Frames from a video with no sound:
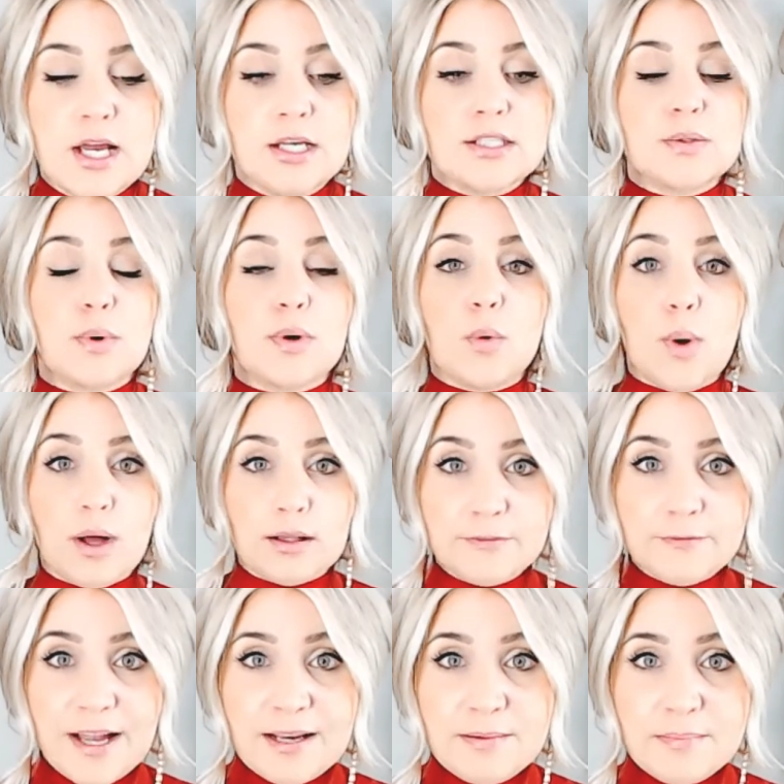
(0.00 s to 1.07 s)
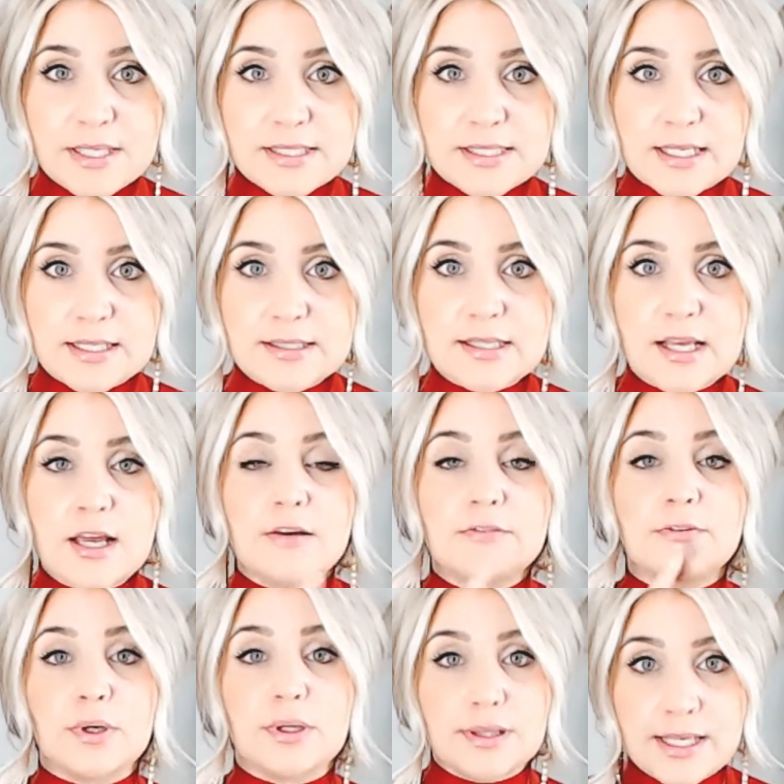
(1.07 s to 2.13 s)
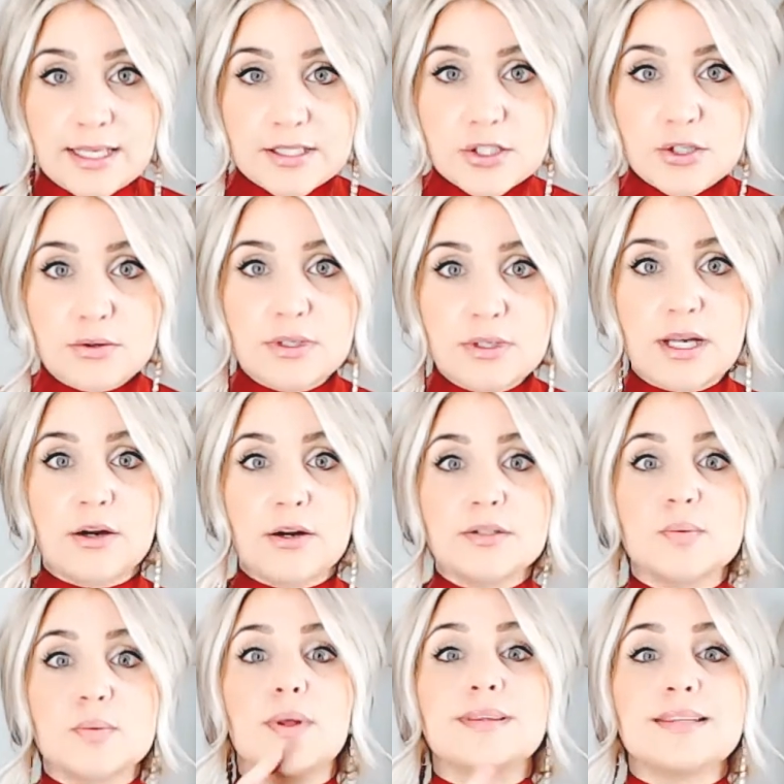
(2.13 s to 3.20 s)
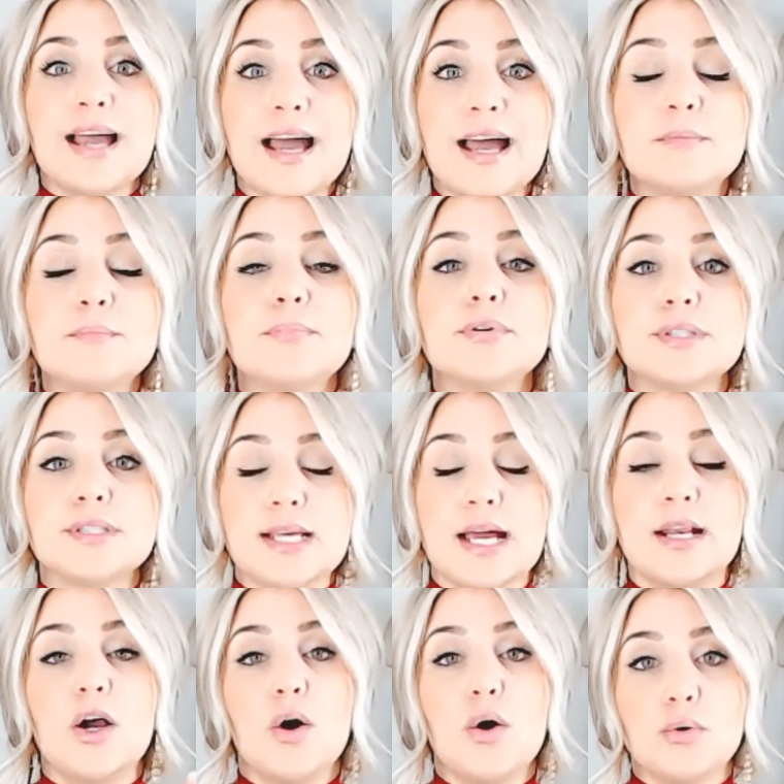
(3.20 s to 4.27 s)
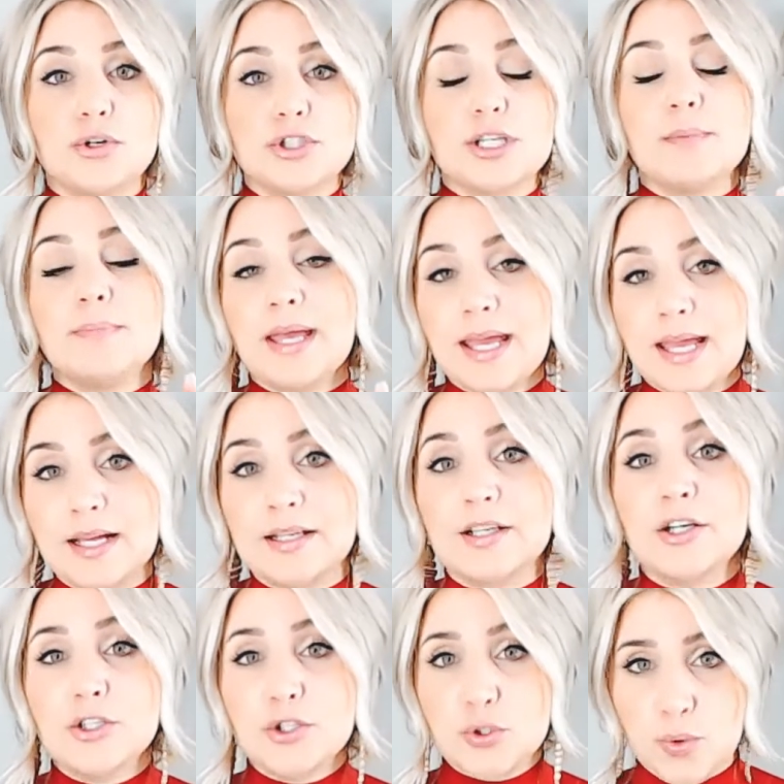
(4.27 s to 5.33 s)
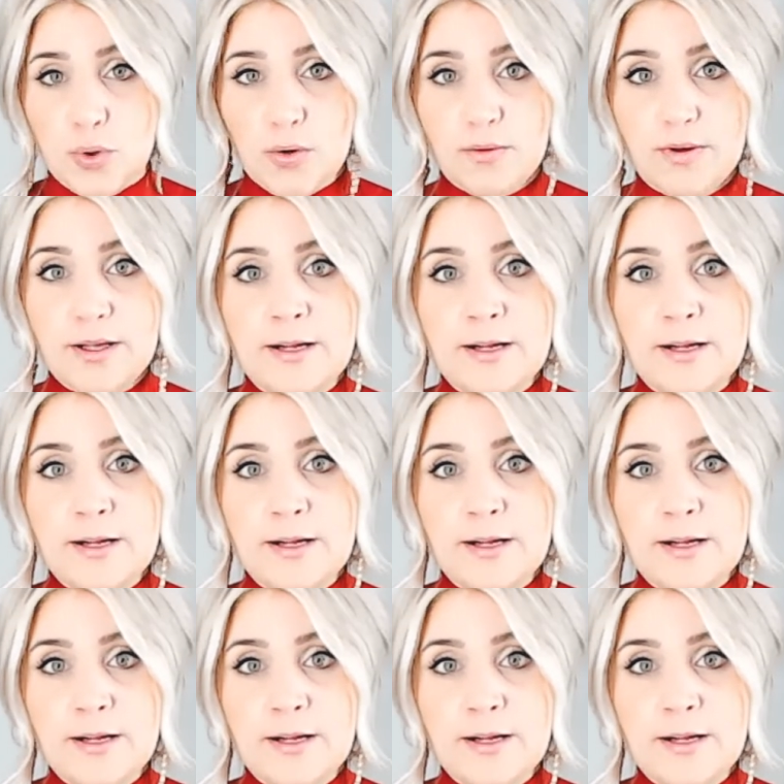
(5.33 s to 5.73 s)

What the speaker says: So a qualifying business for at least 2 years with 10% ownership and control.